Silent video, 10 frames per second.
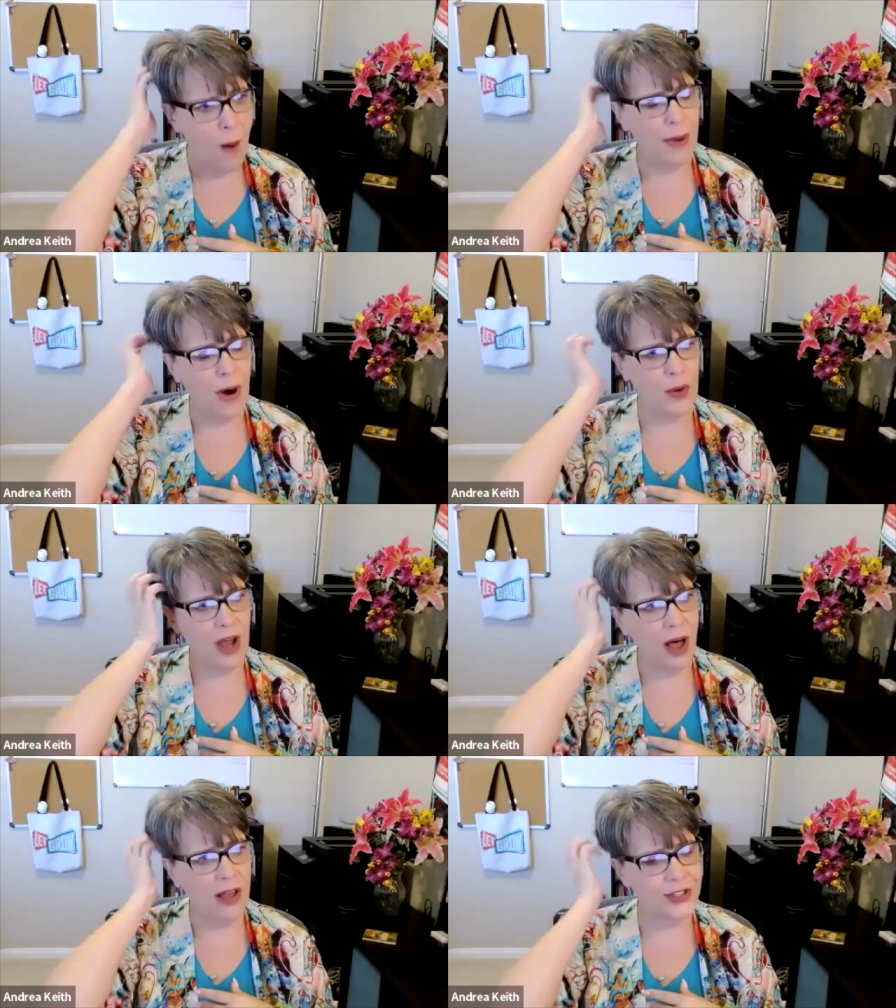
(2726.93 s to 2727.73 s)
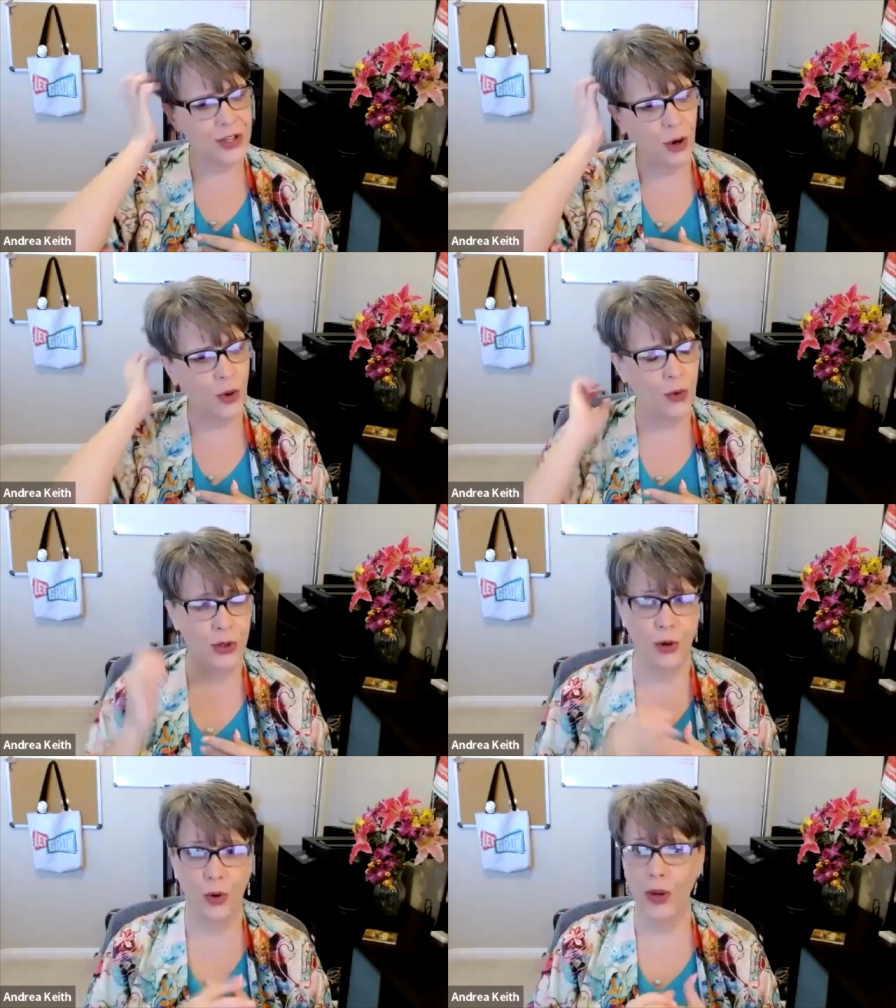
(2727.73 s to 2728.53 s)
But we also,
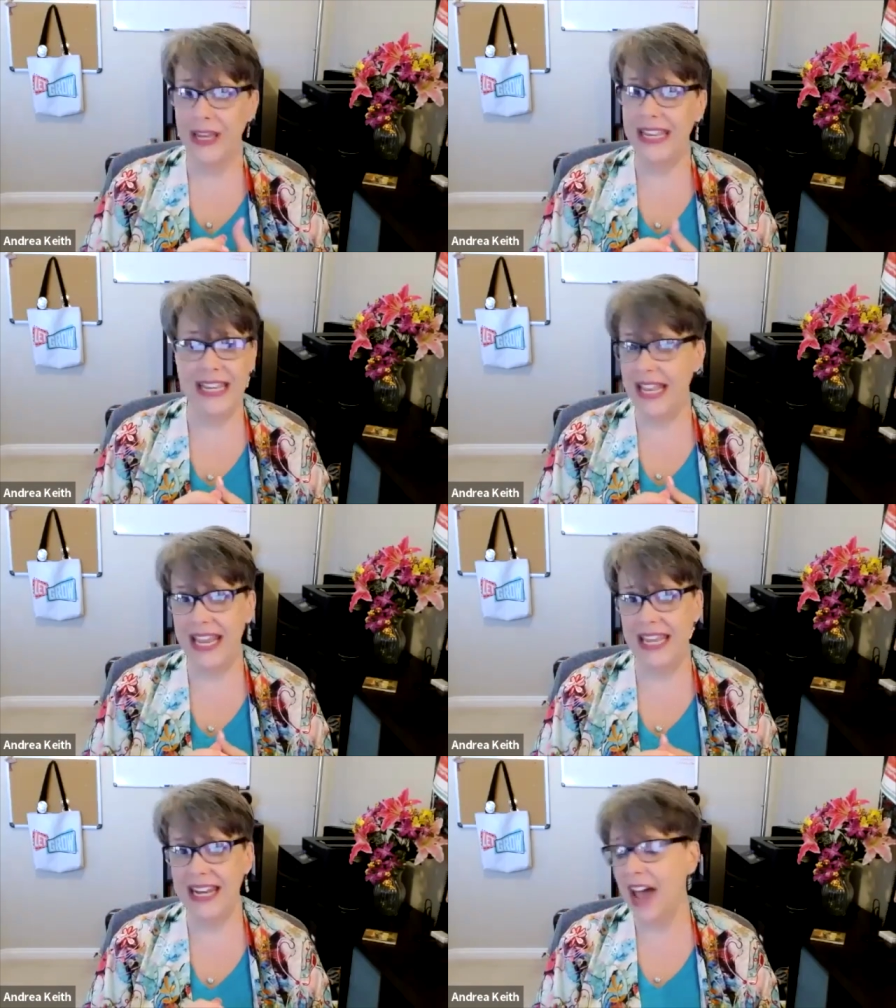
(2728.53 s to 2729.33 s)
in